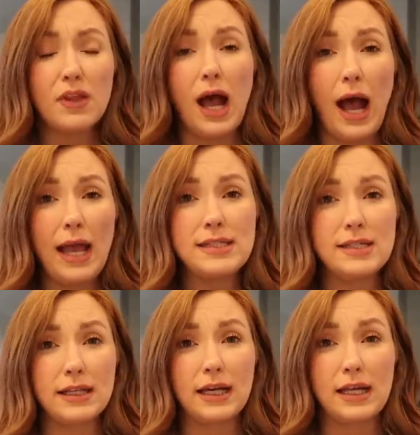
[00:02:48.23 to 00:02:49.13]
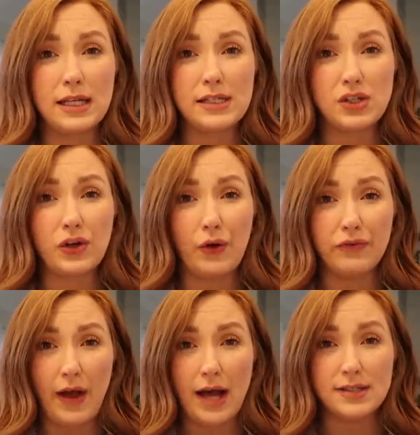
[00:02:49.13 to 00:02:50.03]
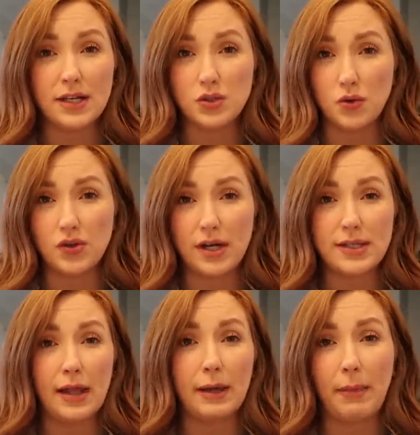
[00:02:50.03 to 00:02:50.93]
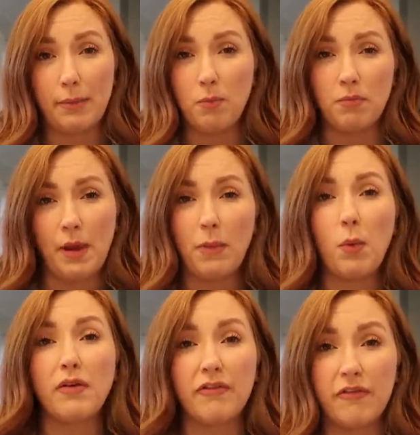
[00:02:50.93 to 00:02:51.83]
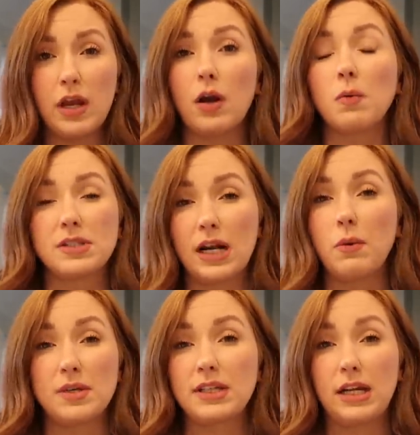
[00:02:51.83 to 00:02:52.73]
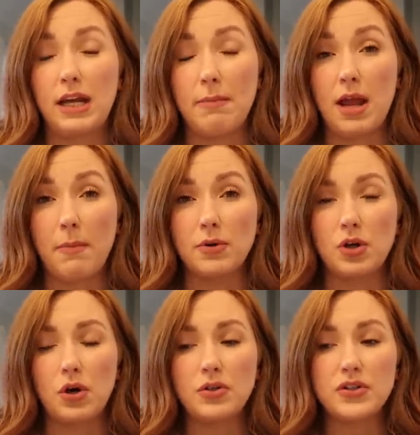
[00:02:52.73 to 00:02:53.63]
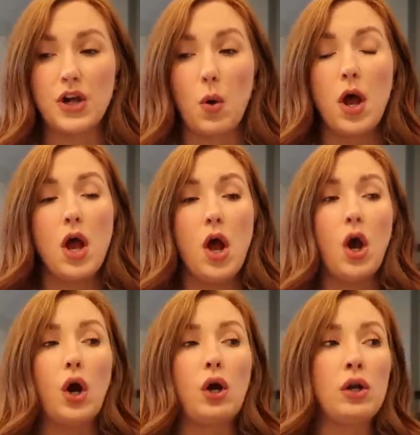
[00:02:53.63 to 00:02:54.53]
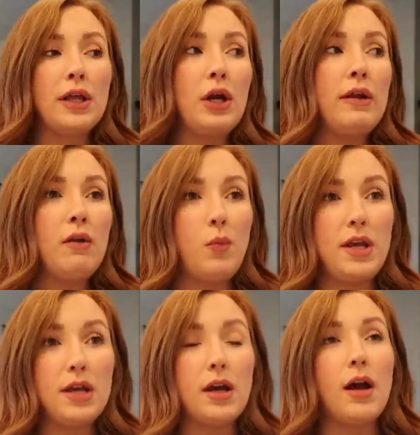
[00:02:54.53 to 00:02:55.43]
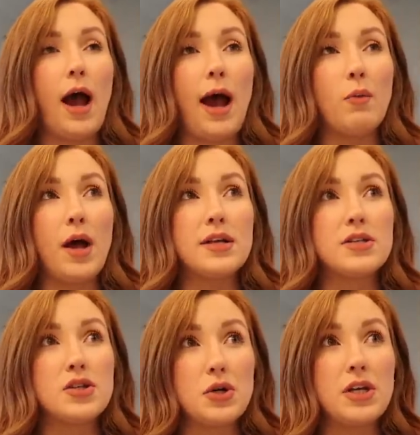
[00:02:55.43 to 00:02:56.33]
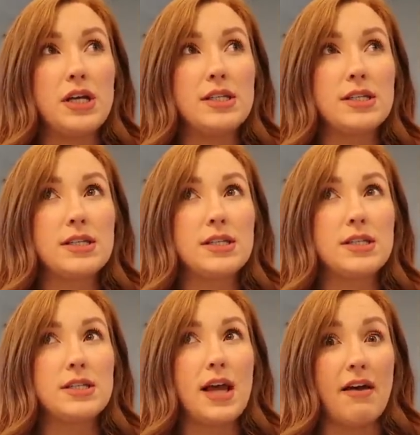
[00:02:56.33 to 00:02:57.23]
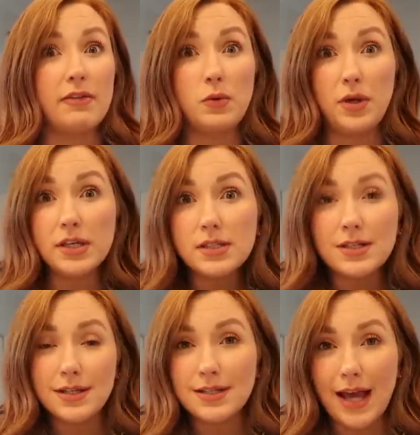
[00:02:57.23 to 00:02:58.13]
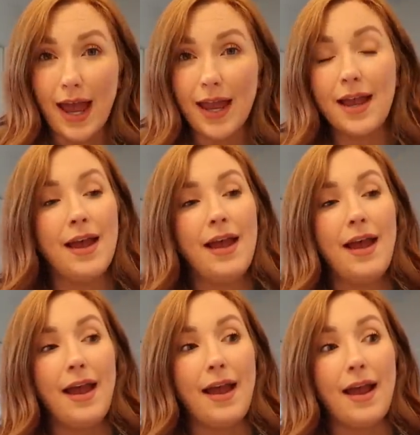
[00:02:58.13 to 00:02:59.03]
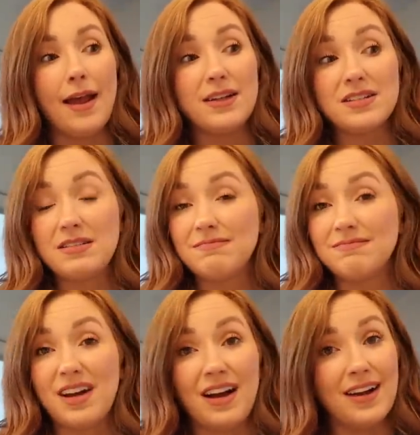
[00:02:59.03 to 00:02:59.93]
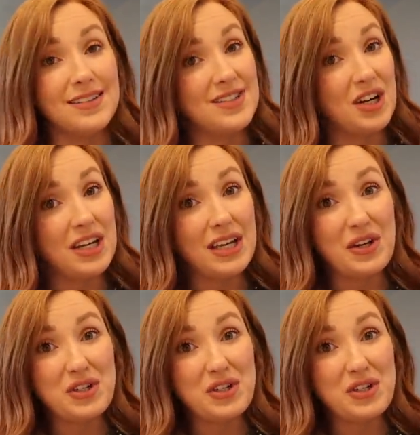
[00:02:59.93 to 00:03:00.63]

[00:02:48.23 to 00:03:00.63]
I had said like, I think it's gonna go fast. I told you guys that, like my number one fear was that I wasn't gonna get my epidural. So earlier in the week, I was 37 weeks to the day and I started getting